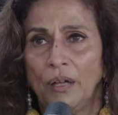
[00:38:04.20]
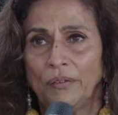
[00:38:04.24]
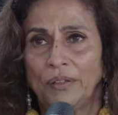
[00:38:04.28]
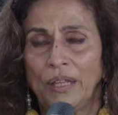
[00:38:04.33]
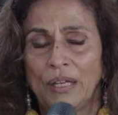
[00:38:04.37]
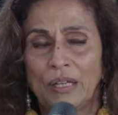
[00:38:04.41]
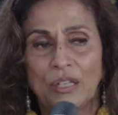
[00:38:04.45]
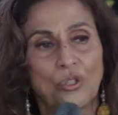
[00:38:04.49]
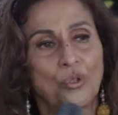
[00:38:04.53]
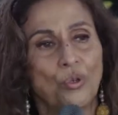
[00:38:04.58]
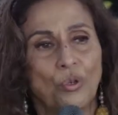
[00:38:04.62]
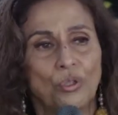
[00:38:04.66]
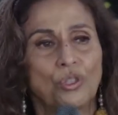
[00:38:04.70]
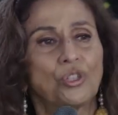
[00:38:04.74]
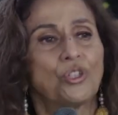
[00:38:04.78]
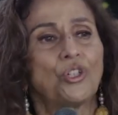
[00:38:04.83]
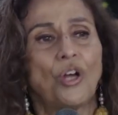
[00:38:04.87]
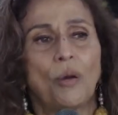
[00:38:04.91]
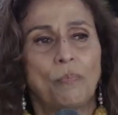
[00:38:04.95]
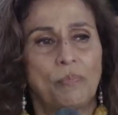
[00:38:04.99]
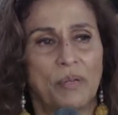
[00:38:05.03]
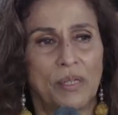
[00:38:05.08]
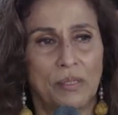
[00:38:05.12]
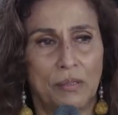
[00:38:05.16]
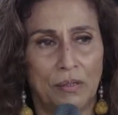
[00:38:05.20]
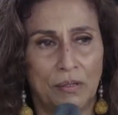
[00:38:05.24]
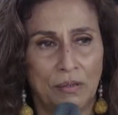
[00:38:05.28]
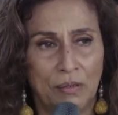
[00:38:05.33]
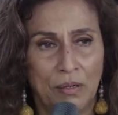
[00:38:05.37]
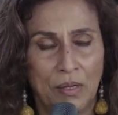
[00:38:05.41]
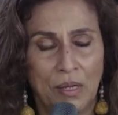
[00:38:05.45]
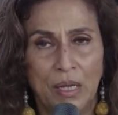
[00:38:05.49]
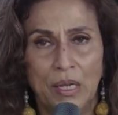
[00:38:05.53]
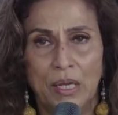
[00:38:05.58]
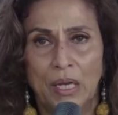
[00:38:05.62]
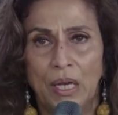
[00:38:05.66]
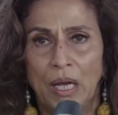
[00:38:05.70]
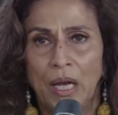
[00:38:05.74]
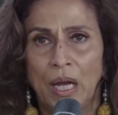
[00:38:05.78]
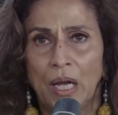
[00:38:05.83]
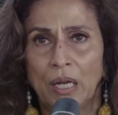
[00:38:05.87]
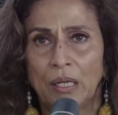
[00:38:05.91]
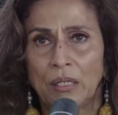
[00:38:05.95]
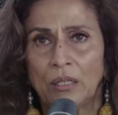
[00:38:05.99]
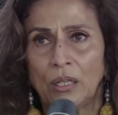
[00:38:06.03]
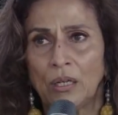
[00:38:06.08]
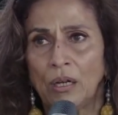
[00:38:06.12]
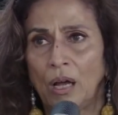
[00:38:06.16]
there is no stopping her.
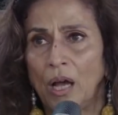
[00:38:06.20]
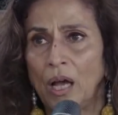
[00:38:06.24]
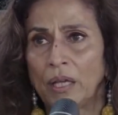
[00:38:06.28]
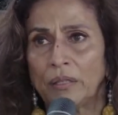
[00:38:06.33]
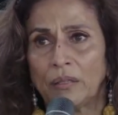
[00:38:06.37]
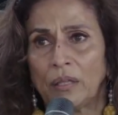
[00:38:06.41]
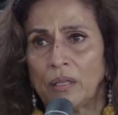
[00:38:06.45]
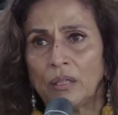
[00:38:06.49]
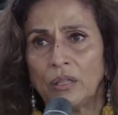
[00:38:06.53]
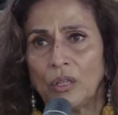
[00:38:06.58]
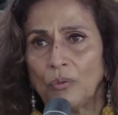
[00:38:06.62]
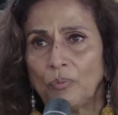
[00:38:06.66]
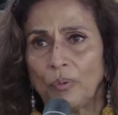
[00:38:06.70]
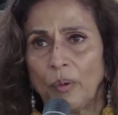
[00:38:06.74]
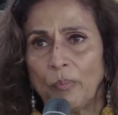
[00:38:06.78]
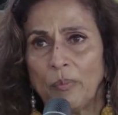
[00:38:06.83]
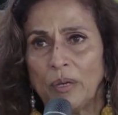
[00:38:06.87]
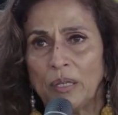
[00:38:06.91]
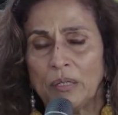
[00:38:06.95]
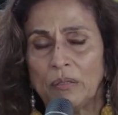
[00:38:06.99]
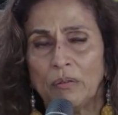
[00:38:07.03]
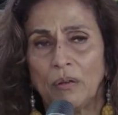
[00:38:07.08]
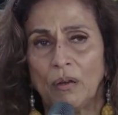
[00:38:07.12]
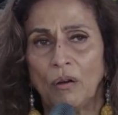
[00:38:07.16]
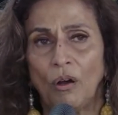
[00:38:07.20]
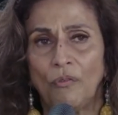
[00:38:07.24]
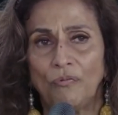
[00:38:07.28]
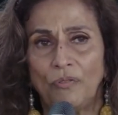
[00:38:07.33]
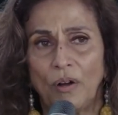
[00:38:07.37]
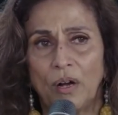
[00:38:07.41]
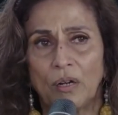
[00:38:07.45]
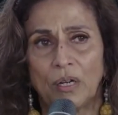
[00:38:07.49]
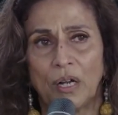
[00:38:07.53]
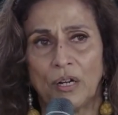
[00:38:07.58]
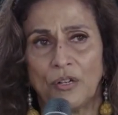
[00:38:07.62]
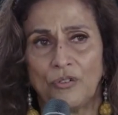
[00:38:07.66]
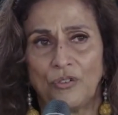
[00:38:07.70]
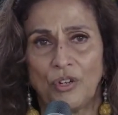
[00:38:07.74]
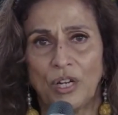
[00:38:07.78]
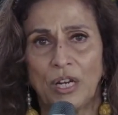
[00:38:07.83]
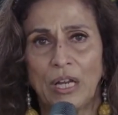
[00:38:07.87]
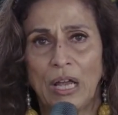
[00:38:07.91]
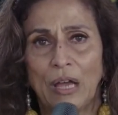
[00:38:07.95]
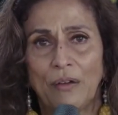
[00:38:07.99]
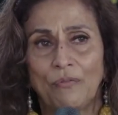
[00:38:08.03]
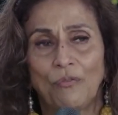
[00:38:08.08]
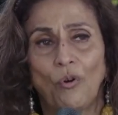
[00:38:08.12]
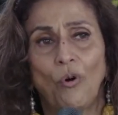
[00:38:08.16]
And I think the women of our
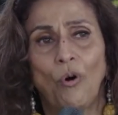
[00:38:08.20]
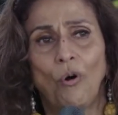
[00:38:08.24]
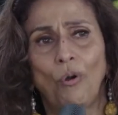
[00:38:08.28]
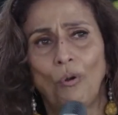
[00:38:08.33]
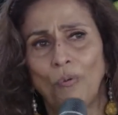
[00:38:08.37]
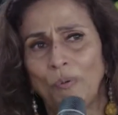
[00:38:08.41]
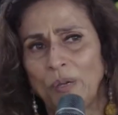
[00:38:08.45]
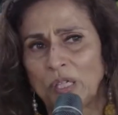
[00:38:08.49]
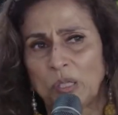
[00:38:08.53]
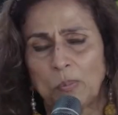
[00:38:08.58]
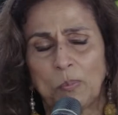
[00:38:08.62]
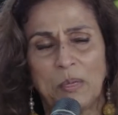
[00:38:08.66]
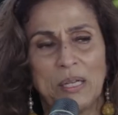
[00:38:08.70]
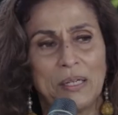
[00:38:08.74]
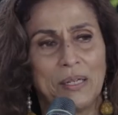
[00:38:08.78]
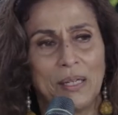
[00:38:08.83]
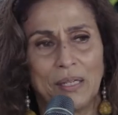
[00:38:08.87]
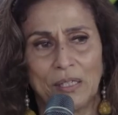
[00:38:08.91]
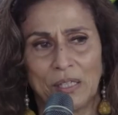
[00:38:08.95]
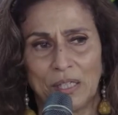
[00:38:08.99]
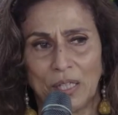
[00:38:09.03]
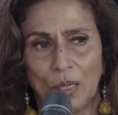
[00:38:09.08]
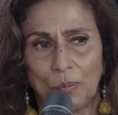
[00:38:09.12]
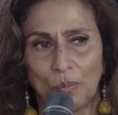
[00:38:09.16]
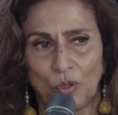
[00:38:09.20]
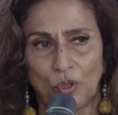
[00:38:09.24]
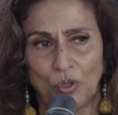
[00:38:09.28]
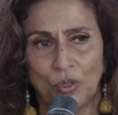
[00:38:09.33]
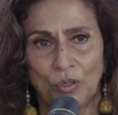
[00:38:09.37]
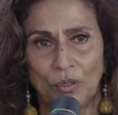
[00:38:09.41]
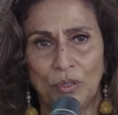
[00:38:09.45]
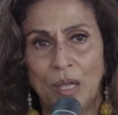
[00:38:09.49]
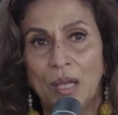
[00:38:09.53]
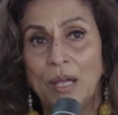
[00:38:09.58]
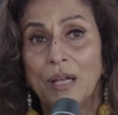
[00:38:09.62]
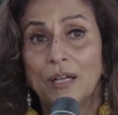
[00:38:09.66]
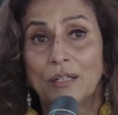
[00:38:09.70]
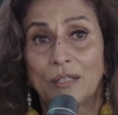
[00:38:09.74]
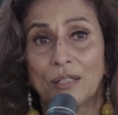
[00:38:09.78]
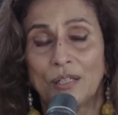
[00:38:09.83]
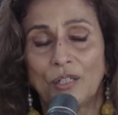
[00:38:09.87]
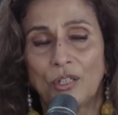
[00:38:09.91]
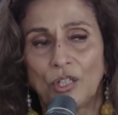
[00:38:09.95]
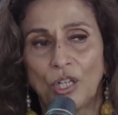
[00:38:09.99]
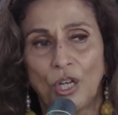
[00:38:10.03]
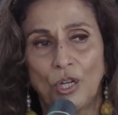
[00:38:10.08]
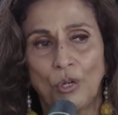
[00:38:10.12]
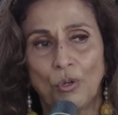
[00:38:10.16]
country have always been exceptional,
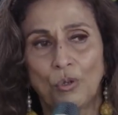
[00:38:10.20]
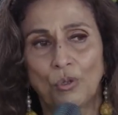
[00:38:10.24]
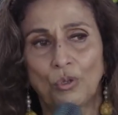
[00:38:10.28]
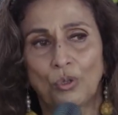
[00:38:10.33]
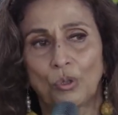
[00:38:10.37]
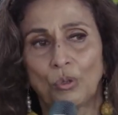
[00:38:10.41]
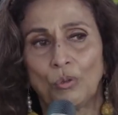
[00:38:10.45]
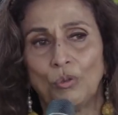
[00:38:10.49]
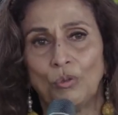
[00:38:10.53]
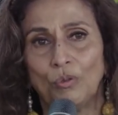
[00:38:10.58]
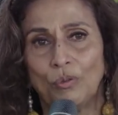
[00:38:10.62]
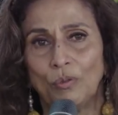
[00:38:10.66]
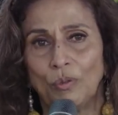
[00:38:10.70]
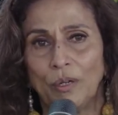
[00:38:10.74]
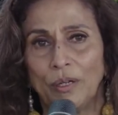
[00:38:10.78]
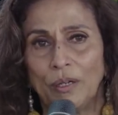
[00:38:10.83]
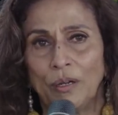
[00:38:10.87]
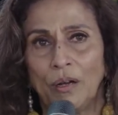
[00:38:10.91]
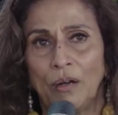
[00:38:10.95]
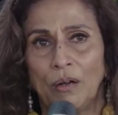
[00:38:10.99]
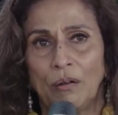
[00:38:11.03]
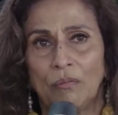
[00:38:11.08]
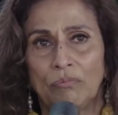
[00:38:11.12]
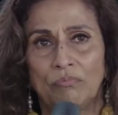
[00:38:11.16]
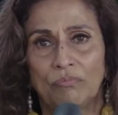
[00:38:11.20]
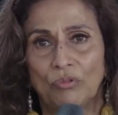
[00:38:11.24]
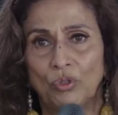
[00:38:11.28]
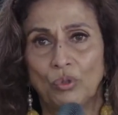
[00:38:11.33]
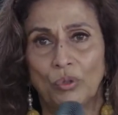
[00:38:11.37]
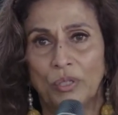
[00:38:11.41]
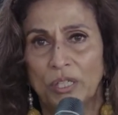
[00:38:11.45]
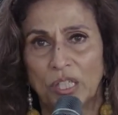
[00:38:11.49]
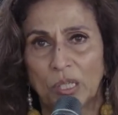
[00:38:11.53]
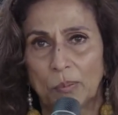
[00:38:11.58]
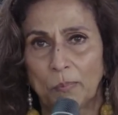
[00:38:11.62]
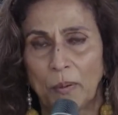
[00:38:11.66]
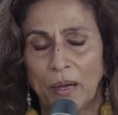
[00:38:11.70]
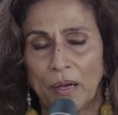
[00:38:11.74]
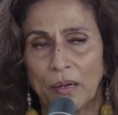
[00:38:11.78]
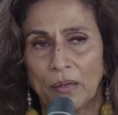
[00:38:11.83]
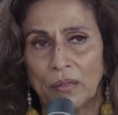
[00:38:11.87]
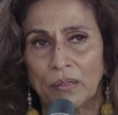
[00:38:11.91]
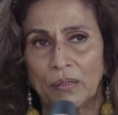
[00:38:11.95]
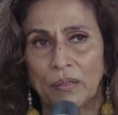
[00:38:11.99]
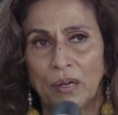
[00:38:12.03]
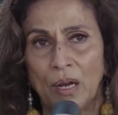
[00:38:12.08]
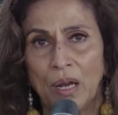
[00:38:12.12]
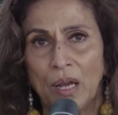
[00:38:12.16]
continue to
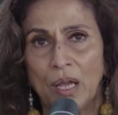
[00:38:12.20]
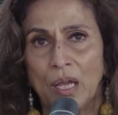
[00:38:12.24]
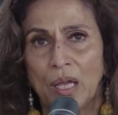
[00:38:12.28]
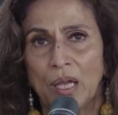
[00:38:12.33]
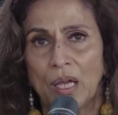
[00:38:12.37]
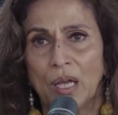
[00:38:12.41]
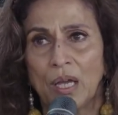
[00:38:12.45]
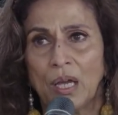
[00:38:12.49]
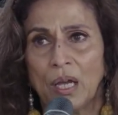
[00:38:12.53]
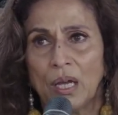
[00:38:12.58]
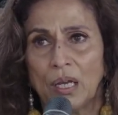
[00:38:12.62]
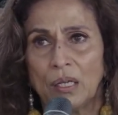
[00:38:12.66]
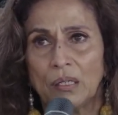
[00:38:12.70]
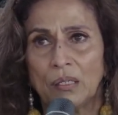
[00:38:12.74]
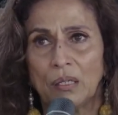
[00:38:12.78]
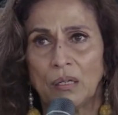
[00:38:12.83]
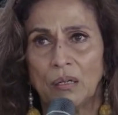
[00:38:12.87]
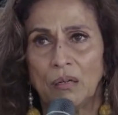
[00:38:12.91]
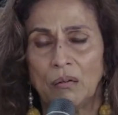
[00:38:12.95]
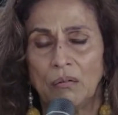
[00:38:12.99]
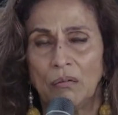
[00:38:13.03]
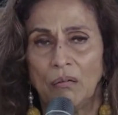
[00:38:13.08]
inspire, and